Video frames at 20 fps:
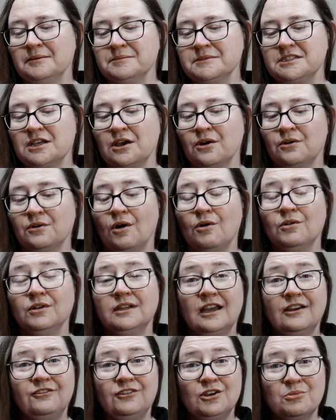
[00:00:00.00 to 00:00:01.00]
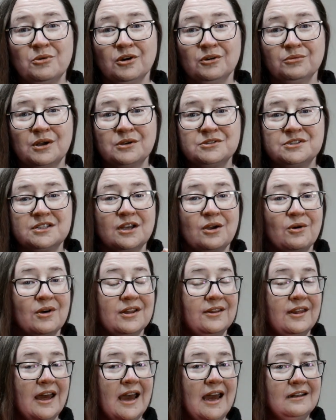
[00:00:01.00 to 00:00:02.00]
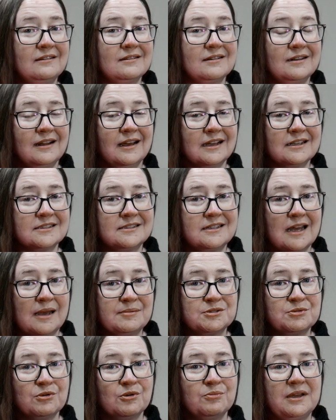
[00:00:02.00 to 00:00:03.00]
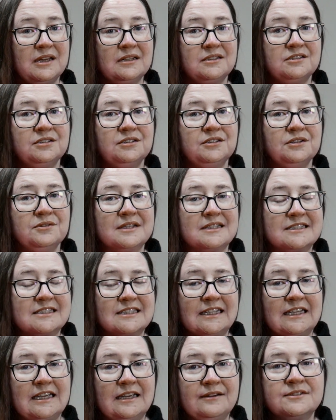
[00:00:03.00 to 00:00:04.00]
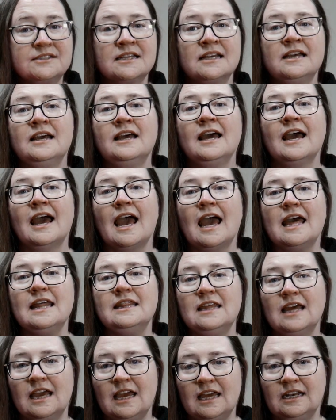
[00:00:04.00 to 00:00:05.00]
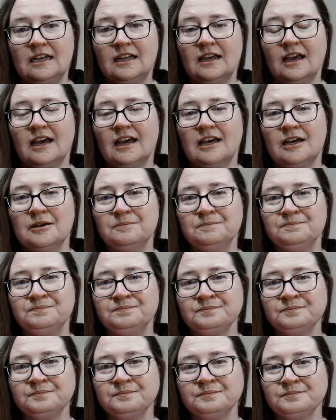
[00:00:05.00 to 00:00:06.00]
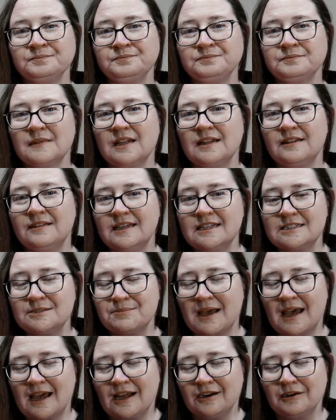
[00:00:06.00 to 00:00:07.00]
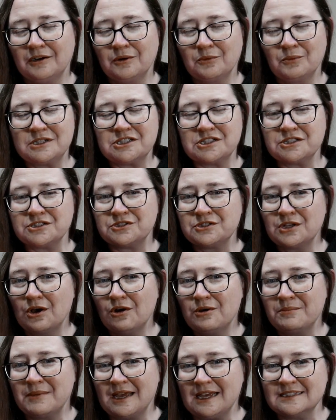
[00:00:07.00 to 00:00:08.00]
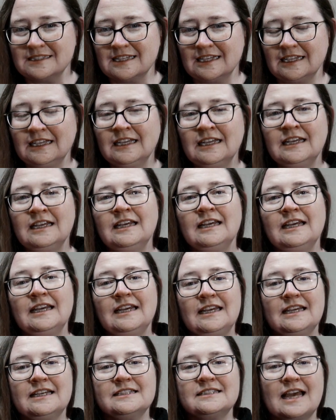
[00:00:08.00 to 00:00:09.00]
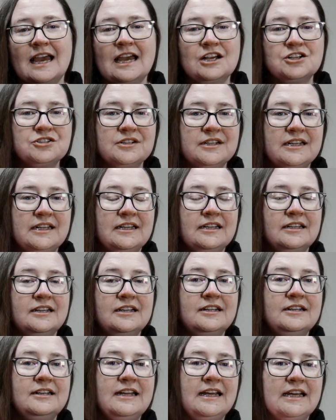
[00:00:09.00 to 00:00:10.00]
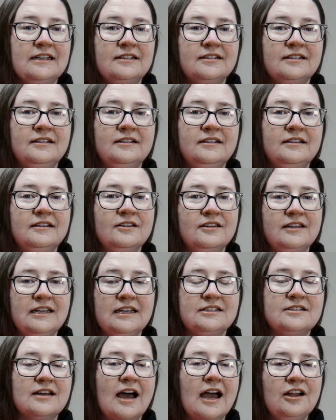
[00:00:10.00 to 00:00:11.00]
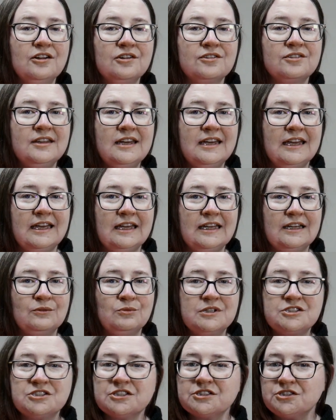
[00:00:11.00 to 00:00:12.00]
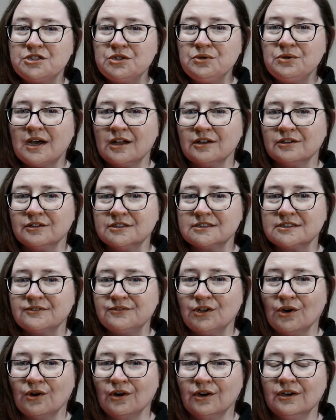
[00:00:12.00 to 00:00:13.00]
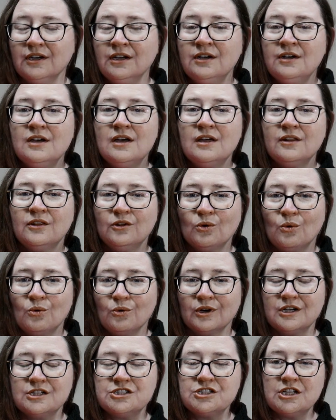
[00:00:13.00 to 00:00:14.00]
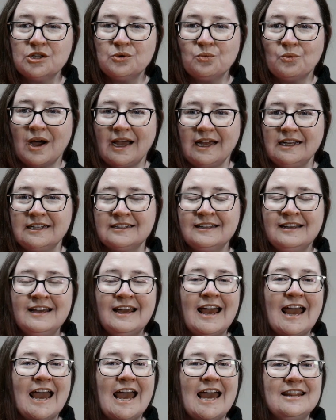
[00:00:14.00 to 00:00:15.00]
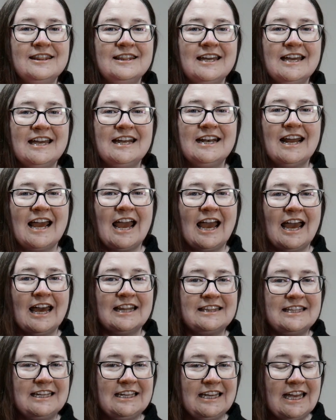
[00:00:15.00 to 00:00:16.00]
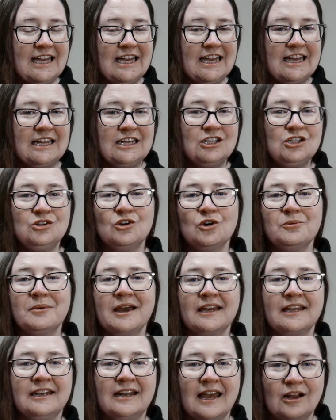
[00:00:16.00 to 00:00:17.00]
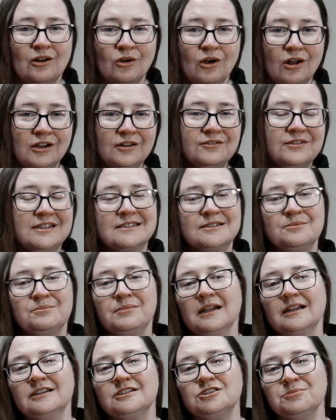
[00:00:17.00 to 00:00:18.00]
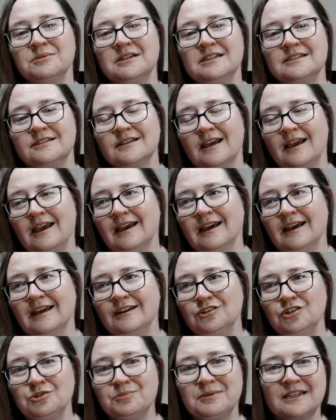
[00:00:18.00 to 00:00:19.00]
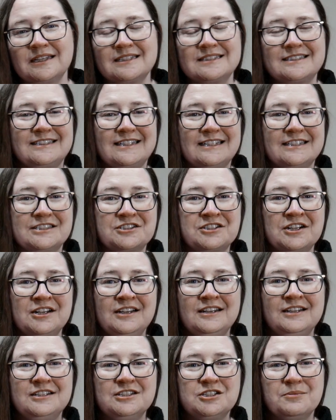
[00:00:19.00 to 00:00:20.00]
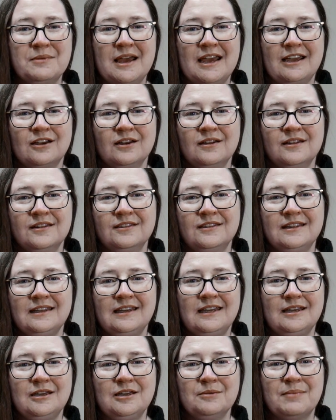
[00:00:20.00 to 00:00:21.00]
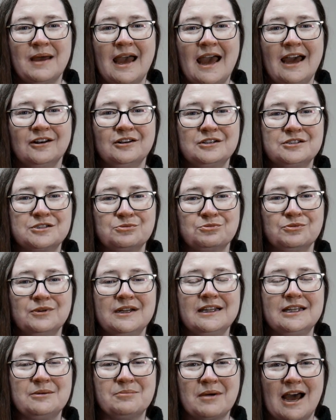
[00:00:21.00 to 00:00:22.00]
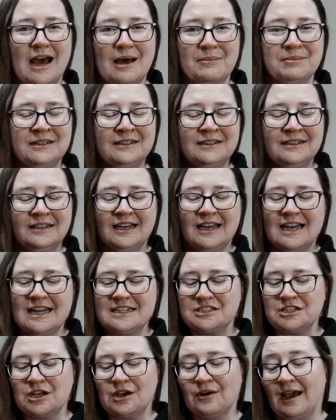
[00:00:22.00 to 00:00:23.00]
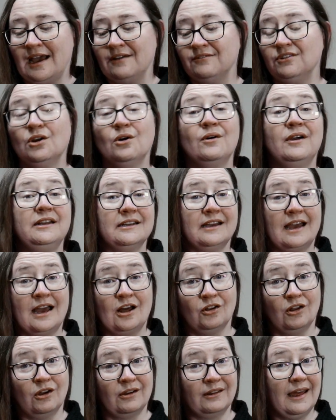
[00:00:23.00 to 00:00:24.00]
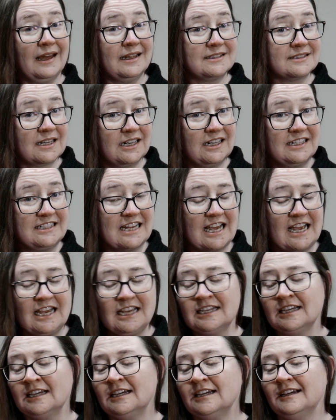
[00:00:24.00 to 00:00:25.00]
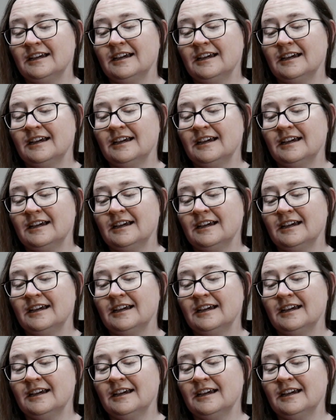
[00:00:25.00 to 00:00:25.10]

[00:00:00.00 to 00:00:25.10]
So only a few more rows to go on that. The next steps will be to do the sleeves, and then this pattern, which is so amazing, is actually knit the entire thing with just 2 colors of yarn, the orange and the white, and then at the end you go back and add all of these embellishments and duplicate stitch to make the patterns really pop. And so I have no idea how long that's going to take.